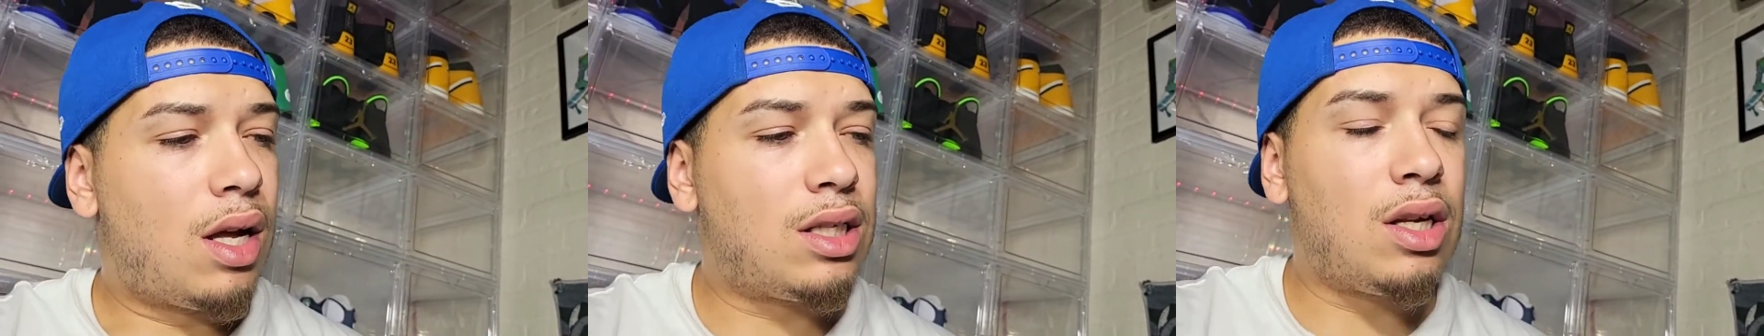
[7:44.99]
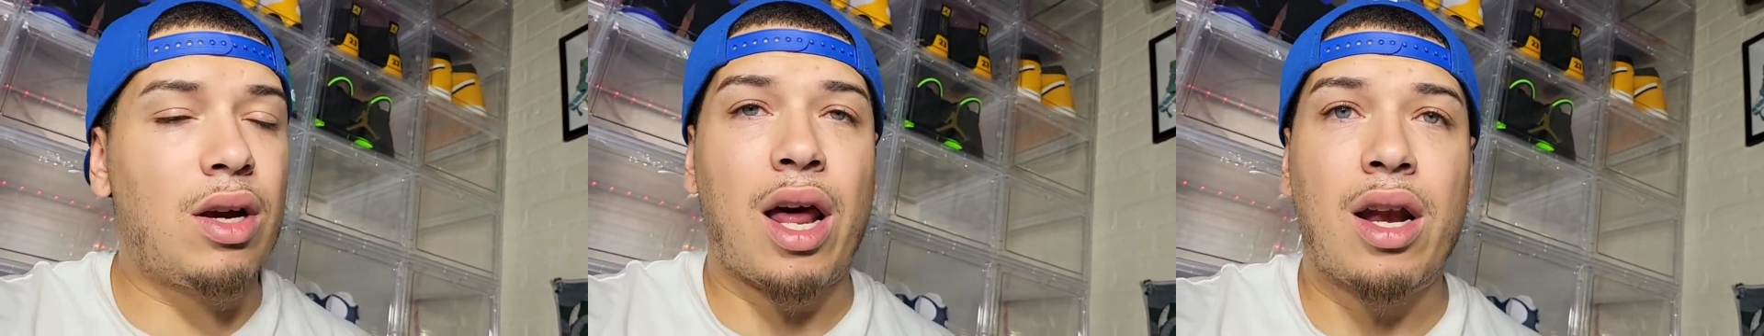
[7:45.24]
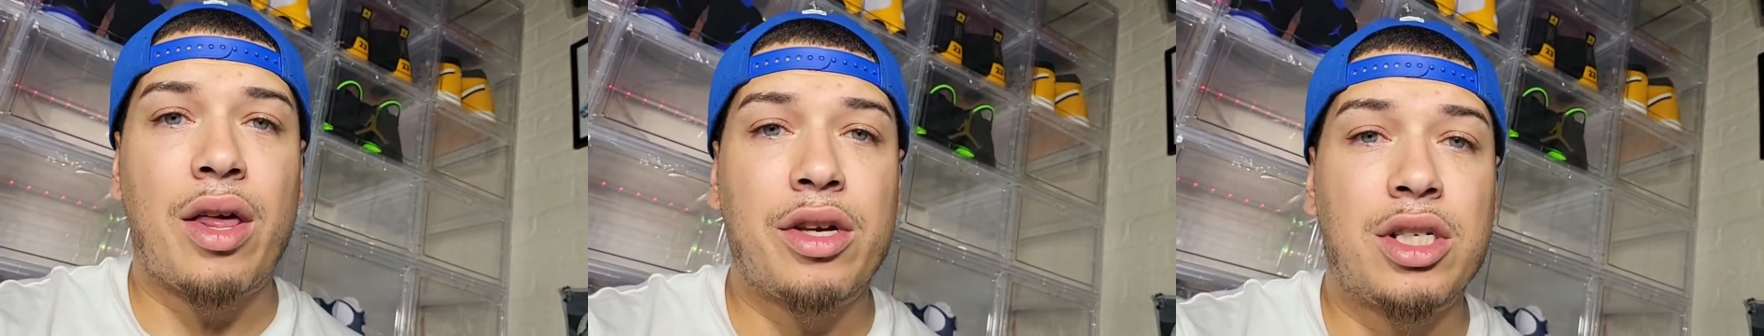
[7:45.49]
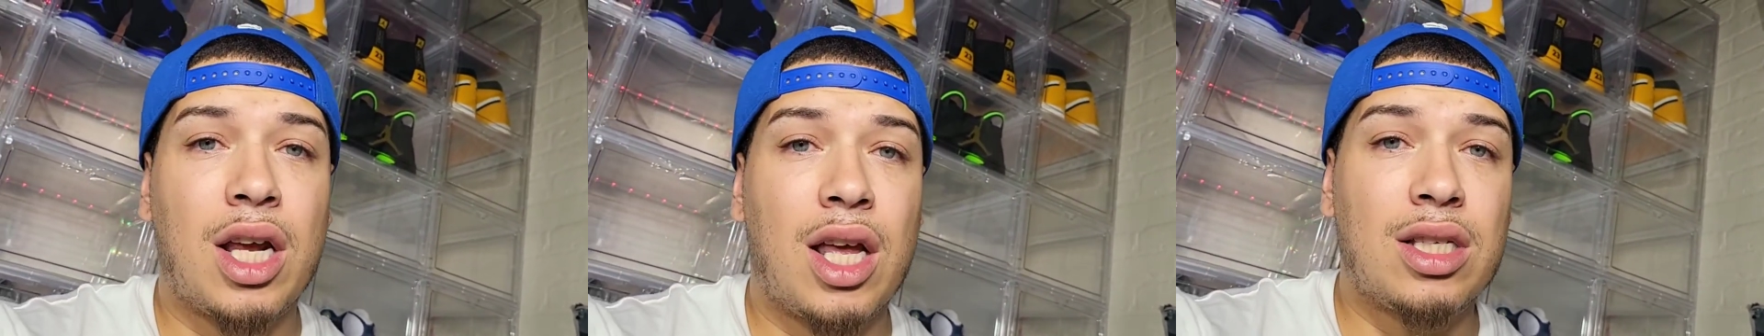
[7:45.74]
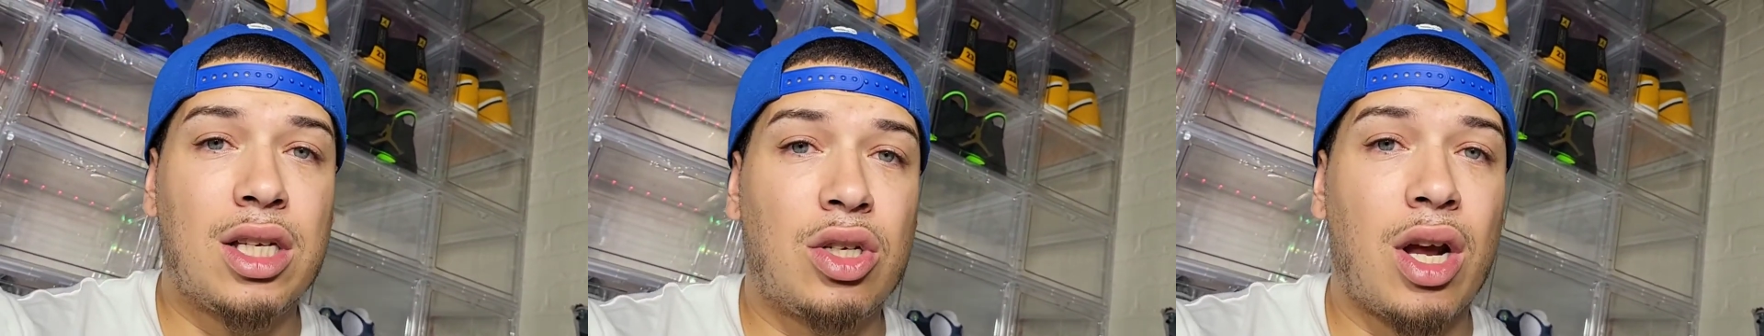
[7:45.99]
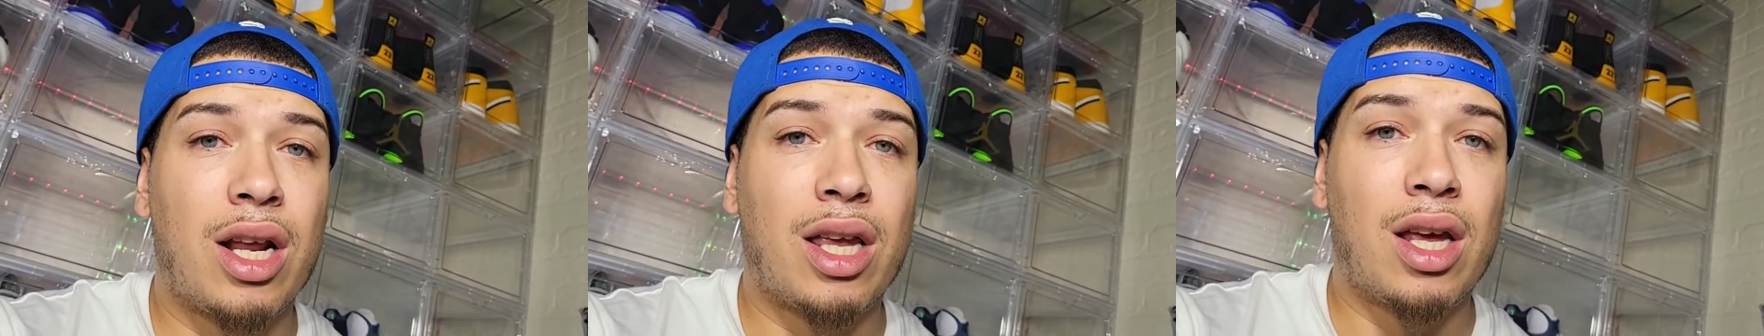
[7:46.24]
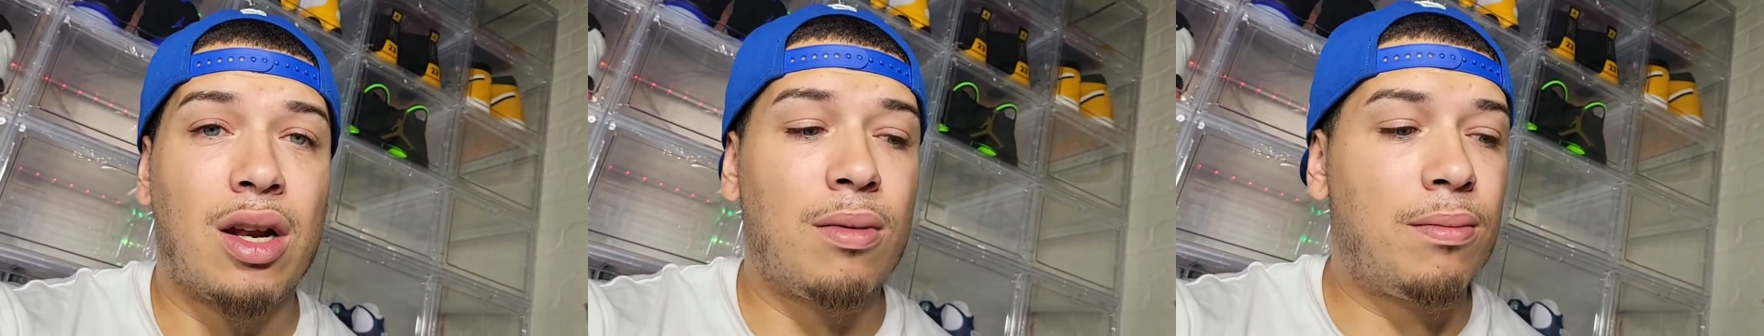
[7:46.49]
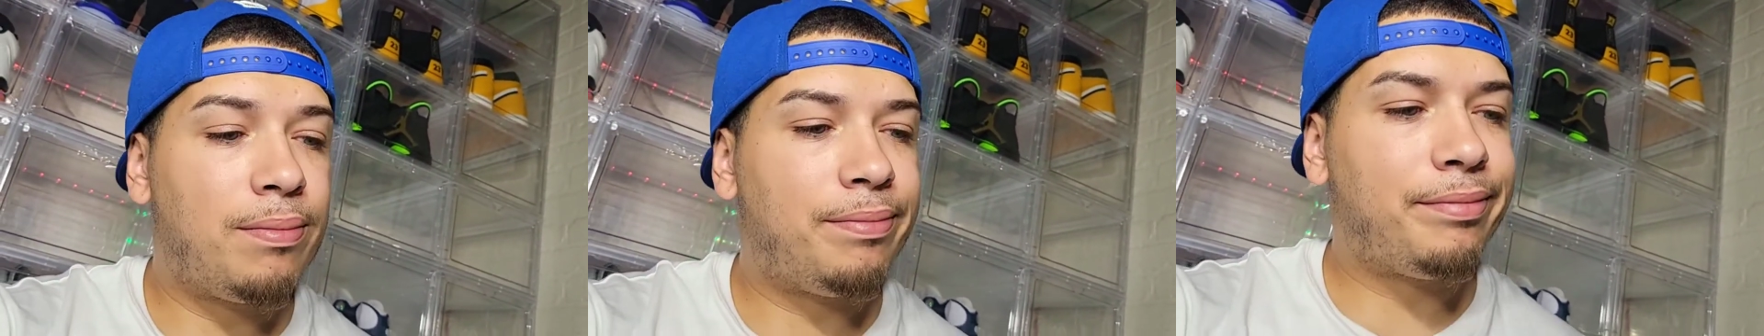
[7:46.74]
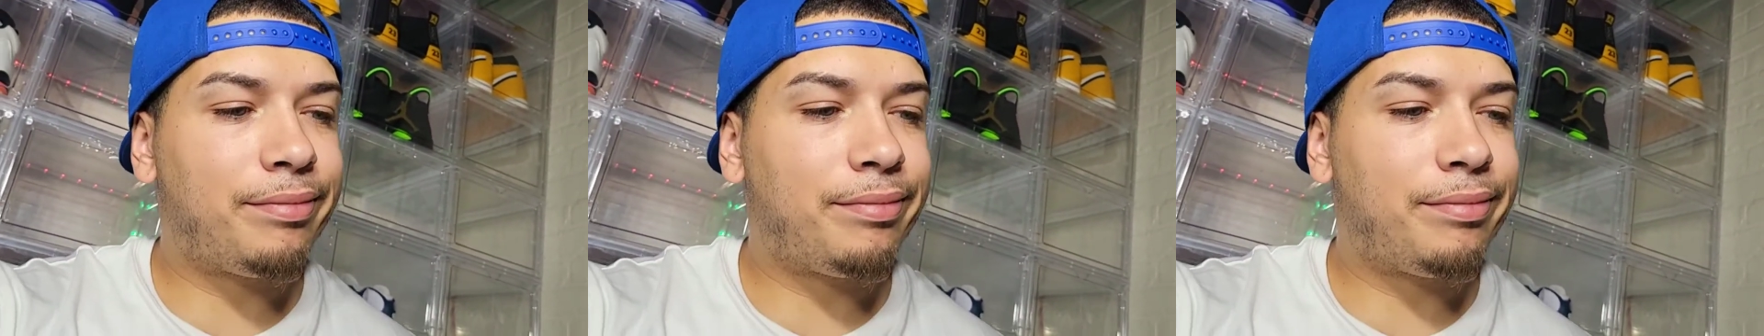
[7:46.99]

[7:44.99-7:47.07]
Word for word: still got another chance to try to get them.